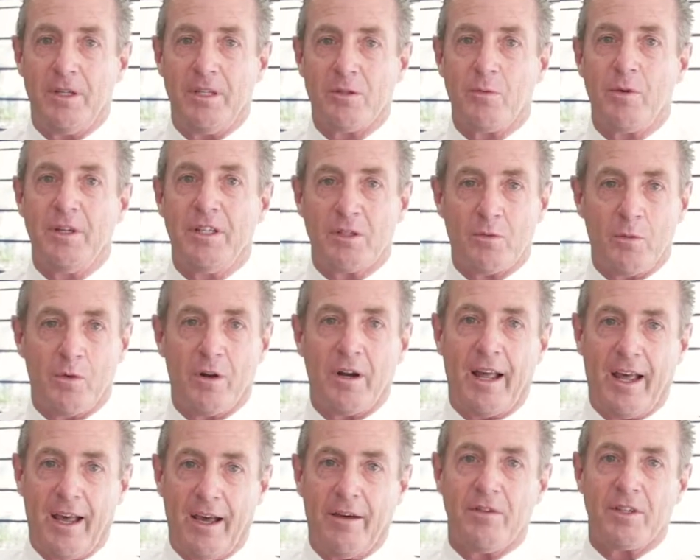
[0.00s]
is we just wanted
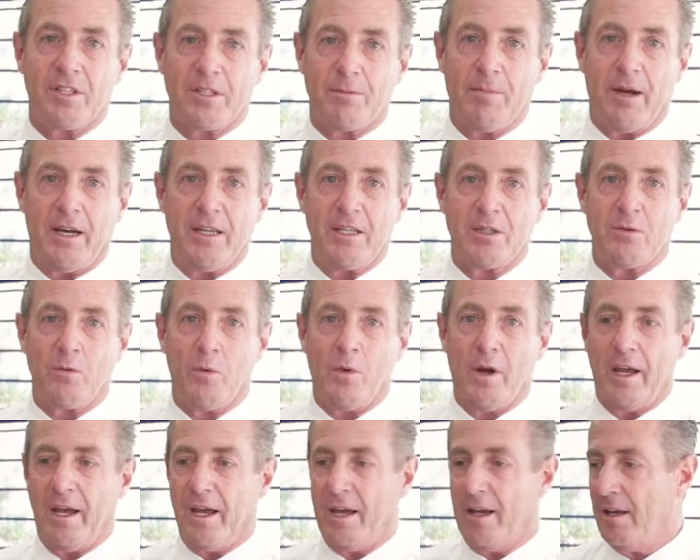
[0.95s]
to have a space
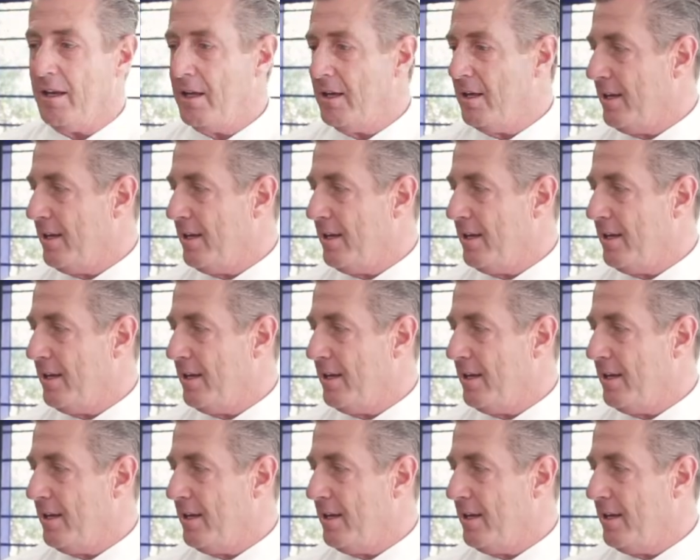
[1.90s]
where